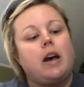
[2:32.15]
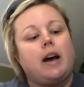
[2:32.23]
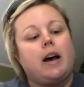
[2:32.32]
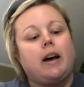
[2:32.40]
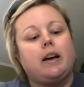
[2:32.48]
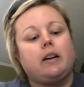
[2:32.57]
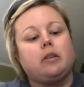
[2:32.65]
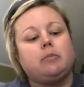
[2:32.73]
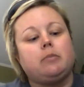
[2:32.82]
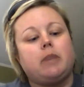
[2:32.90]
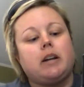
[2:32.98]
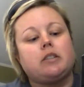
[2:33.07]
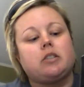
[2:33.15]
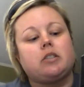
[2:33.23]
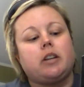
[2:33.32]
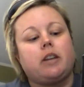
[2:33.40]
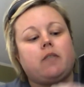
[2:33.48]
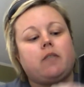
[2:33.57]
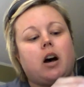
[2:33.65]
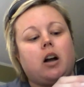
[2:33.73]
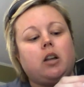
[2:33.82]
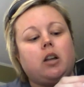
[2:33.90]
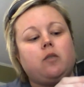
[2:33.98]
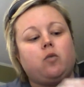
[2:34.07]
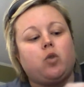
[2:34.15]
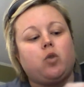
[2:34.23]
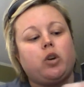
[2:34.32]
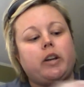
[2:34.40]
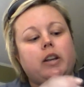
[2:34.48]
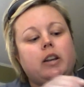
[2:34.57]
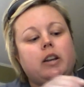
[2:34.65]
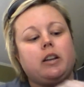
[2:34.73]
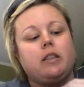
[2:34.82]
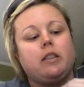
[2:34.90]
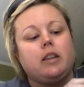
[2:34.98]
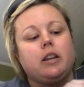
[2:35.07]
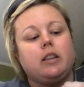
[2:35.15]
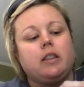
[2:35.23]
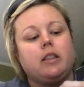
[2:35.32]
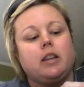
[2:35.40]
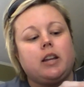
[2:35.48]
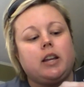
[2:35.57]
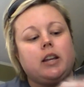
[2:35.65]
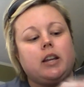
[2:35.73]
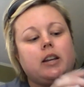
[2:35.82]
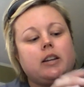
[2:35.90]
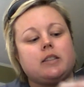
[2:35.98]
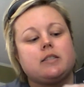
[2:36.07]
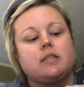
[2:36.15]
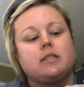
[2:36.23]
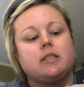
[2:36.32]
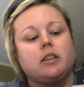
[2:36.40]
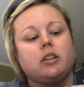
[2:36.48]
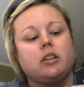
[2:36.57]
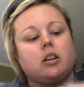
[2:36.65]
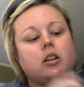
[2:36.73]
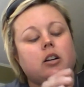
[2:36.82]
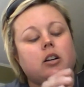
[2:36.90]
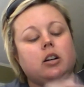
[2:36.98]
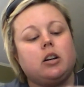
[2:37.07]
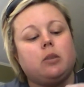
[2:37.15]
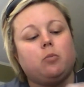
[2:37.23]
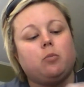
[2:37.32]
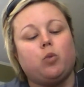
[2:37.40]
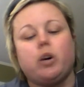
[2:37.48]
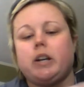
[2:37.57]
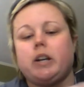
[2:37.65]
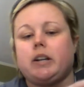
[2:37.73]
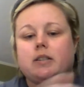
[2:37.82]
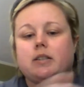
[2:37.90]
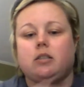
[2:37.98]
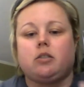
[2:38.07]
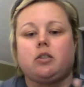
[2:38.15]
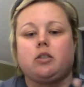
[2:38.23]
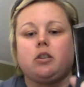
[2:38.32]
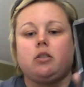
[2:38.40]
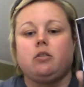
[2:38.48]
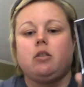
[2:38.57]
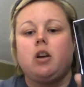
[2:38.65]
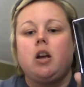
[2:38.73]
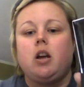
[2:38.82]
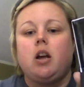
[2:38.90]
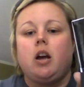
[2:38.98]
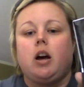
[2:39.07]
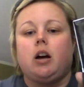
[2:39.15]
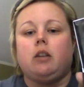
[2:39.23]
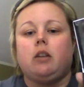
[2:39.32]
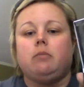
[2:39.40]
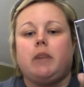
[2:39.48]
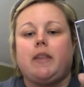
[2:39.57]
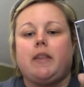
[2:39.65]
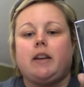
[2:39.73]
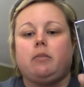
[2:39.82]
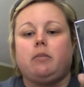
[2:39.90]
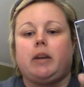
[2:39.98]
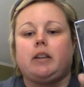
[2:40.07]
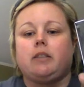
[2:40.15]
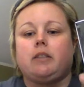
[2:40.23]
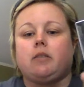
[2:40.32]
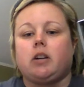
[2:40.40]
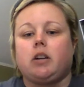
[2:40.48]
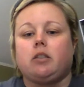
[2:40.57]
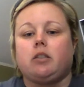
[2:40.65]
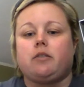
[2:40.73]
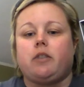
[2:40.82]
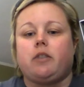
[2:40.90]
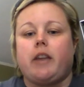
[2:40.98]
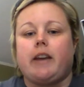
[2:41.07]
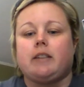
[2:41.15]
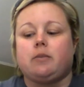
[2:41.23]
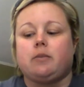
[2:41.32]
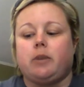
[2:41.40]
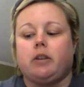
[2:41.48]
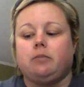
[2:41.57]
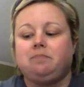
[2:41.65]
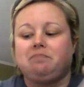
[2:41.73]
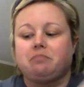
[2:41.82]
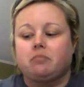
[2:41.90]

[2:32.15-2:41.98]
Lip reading: I actually have the olive one and then the concealer one and concealer two, and they do make different colors for that as well.